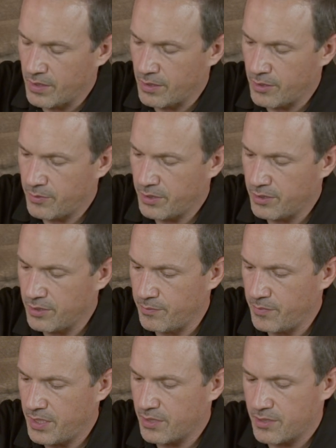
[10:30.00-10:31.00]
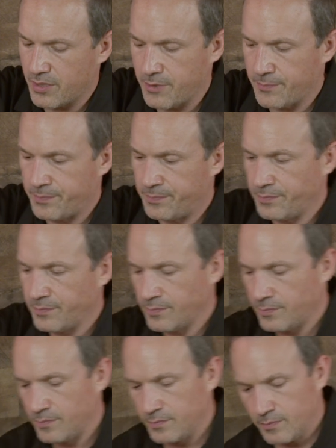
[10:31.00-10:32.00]
A little good mix.
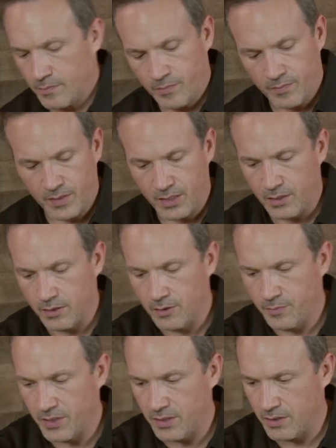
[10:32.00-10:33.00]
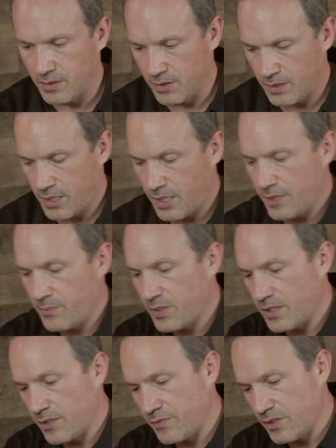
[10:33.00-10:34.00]
A little bit, tiny
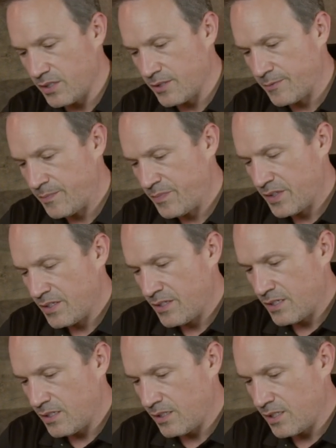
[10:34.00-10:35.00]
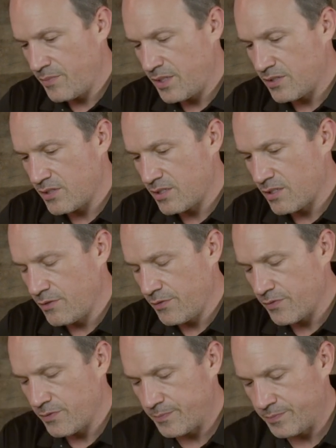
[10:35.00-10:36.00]
bit of the lemon itself
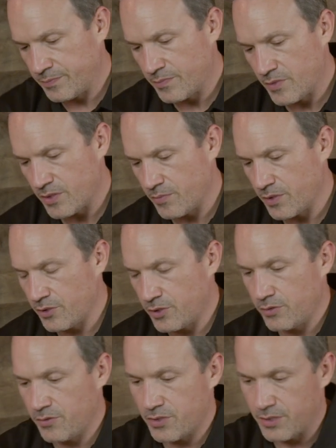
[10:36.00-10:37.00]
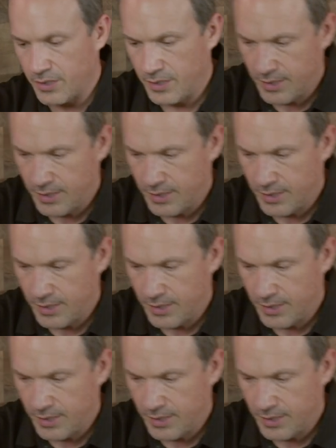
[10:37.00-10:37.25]
for the juice.